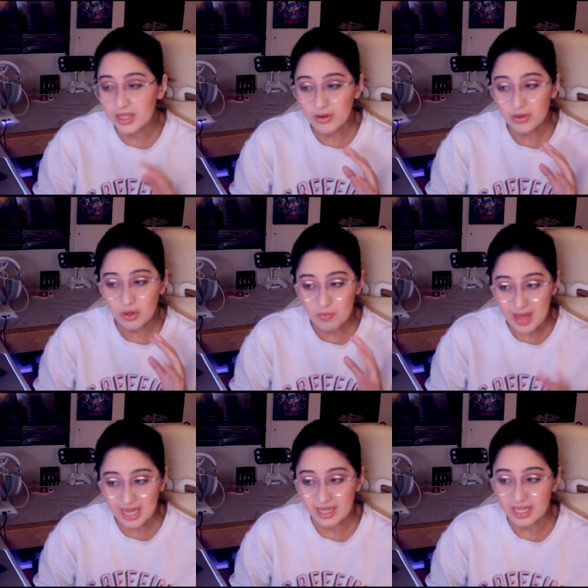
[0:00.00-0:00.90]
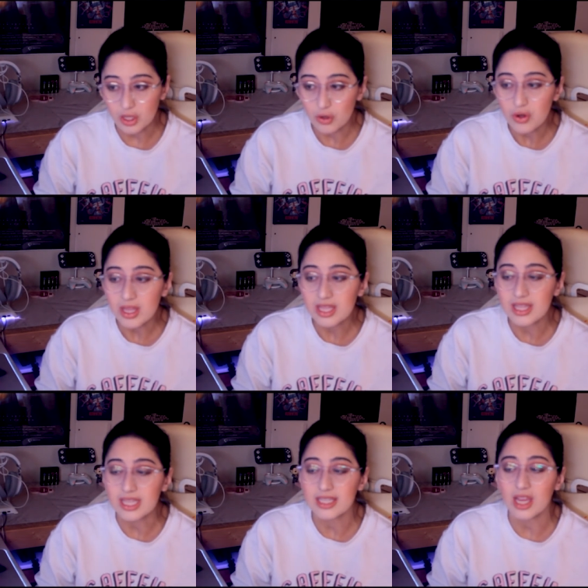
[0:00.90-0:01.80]
You could hear the humanity. You knew
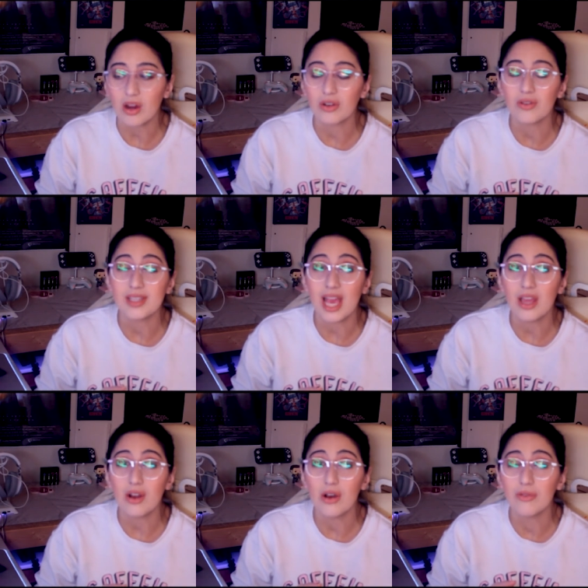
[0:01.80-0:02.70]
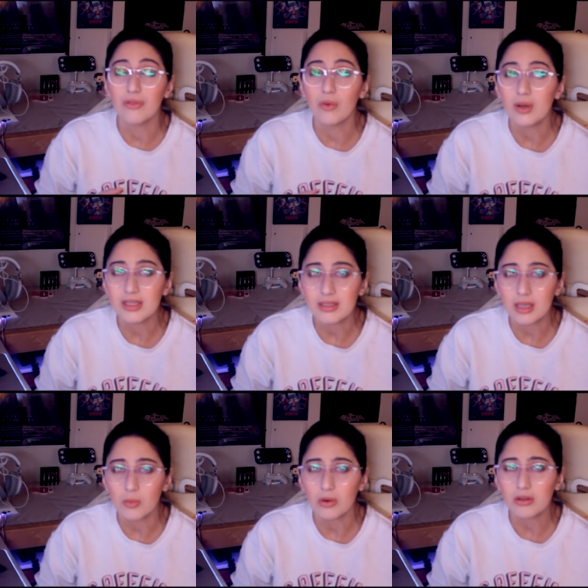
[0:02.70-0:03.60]
that these characters had a voice.
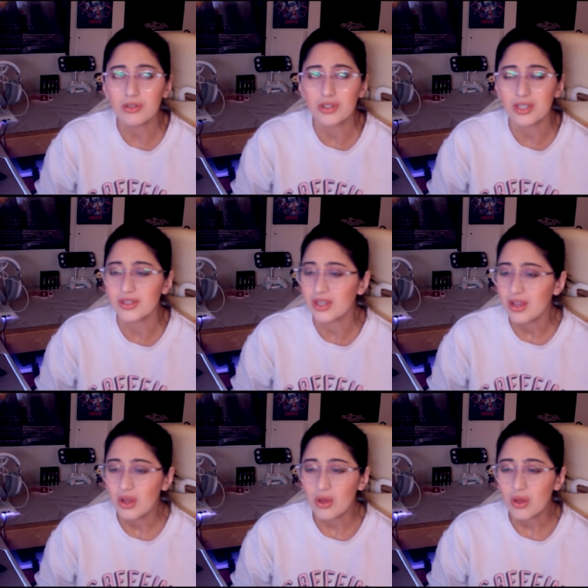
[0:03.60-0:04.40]
They weren't just